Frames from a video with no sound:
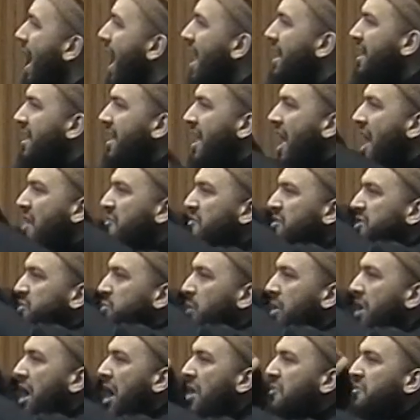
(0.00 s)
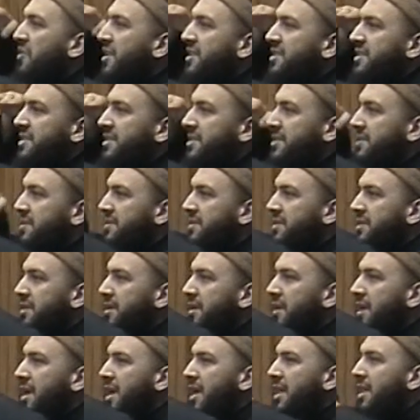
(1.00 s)
and the heavens were covered.
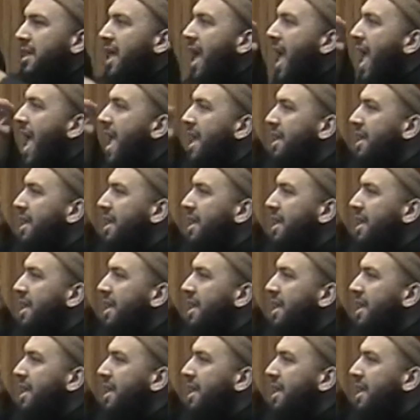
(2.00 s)
The